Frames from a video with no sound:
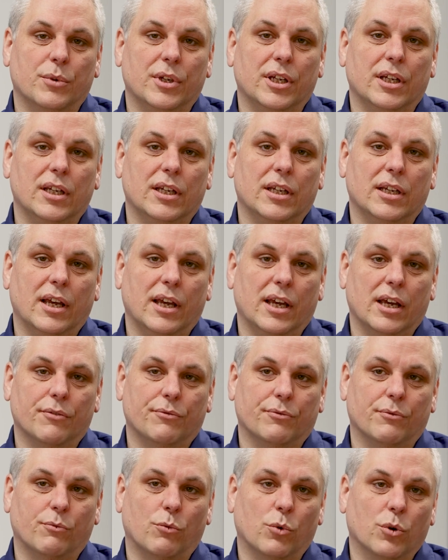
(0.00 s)
we
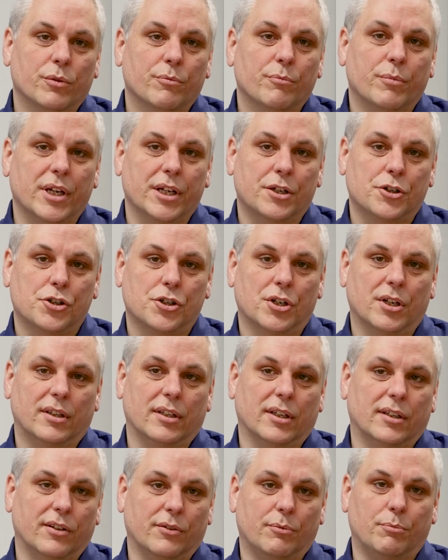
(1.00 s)
have one batch
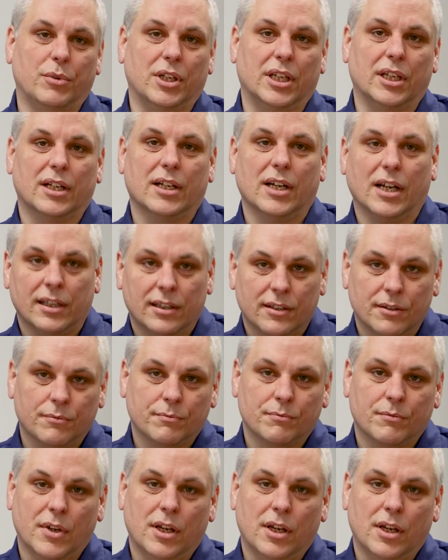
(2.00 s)
that is being cut,